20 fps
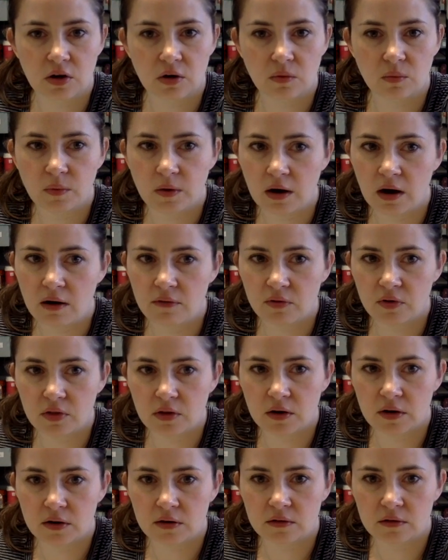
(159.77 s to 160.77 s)
wherever
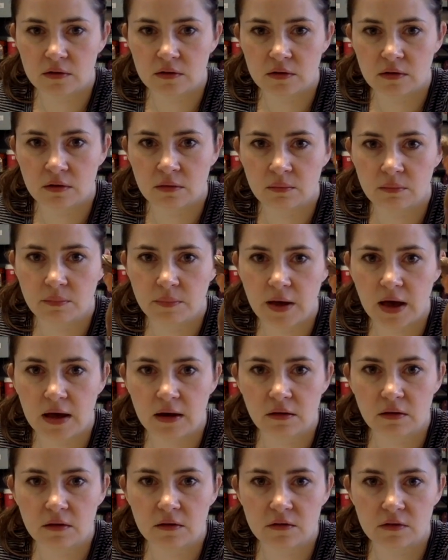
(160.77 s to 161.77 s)
there's
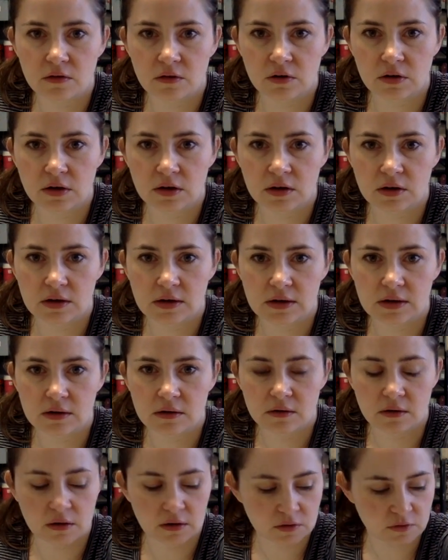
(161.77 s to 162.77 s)
battles, you're going to need
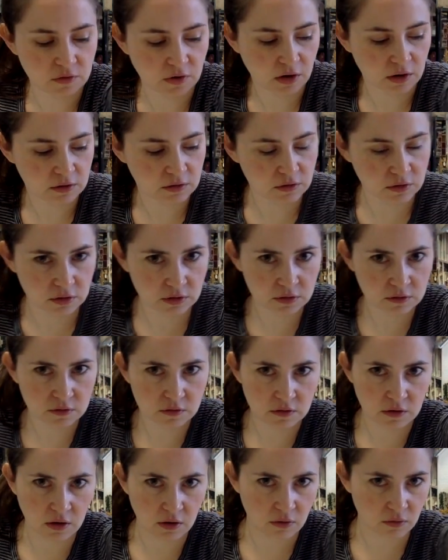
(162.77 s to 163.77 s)
a doctor.
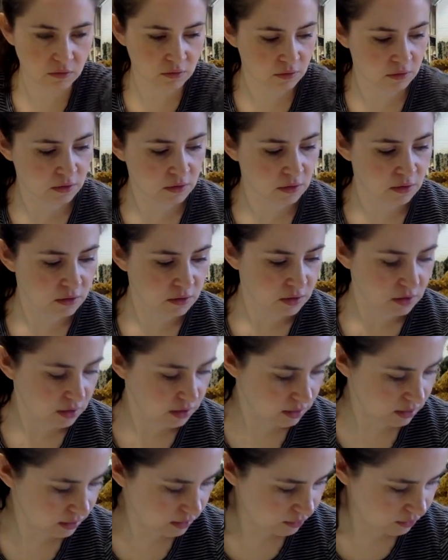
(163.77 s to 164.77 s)
So
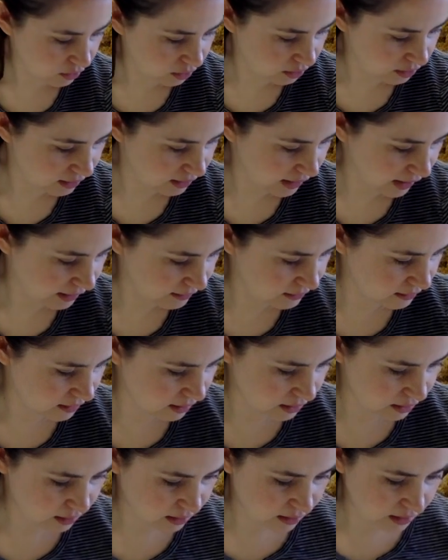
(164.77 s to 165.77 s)
another
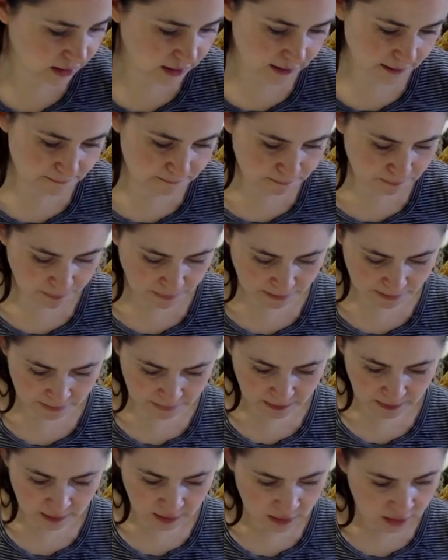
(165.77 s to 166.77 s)
classic.
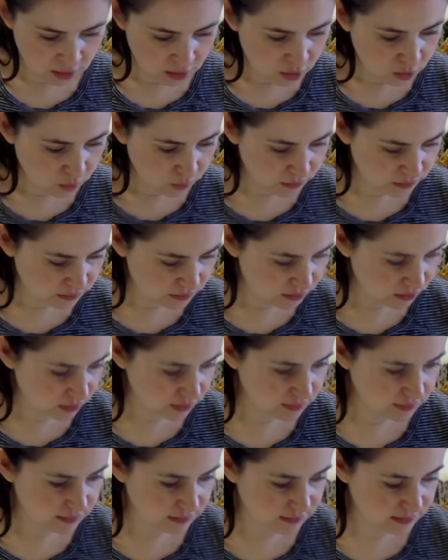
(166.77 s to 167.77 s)
We
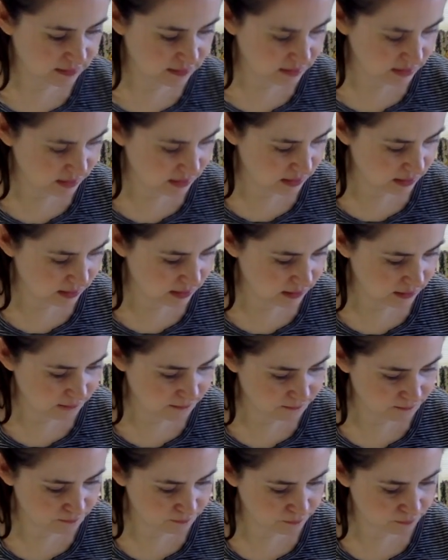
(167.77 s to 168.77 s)
start to see
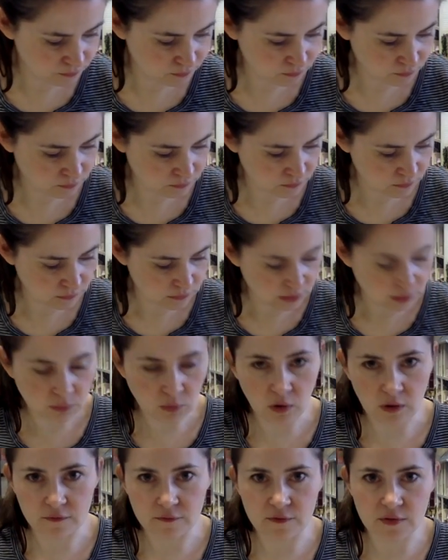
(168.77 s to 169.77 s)

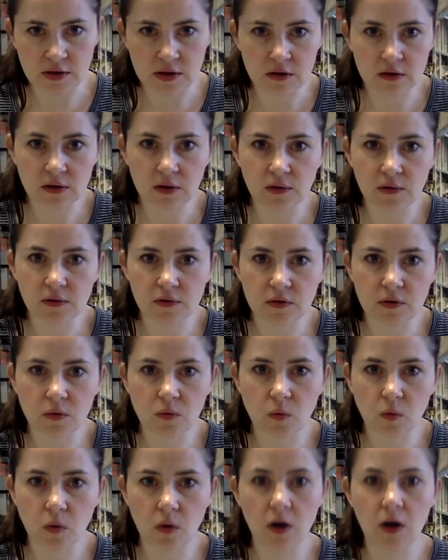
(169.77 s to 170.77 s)
more vehicles in
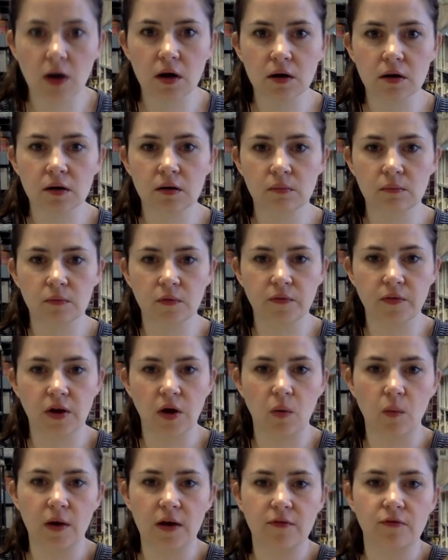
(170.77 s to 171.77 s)
war, moving
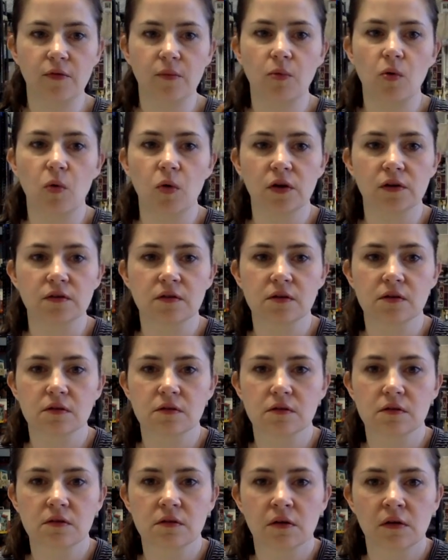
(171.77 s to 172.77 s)
away from
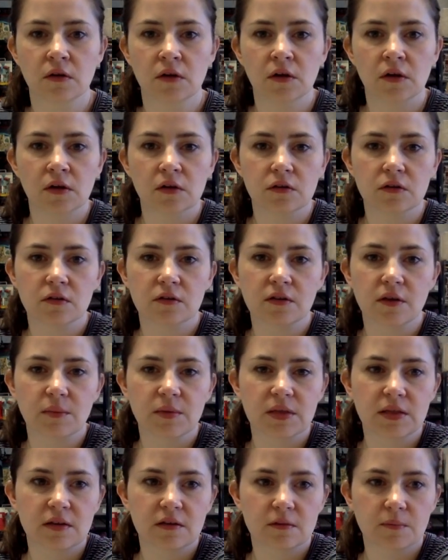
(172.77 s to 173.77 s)
horses. So some
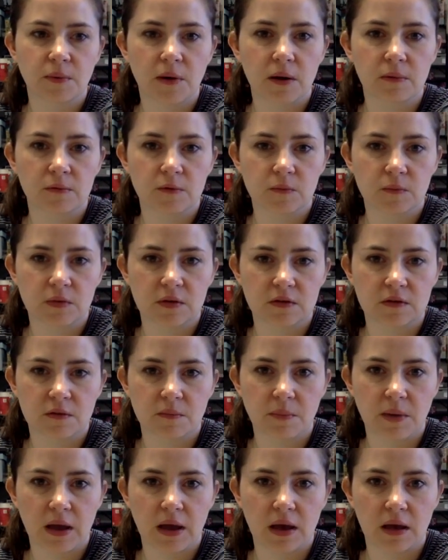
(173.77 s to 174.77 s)
of these probably
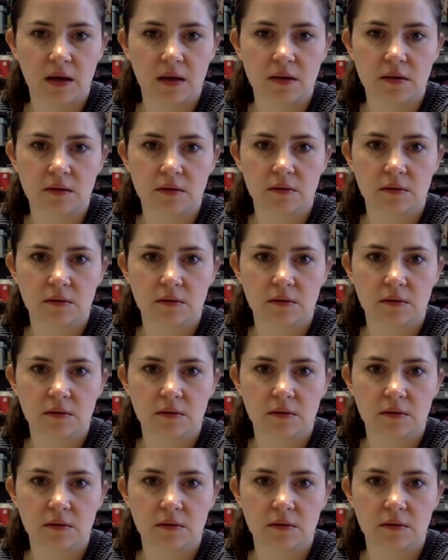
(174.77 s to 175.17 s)
span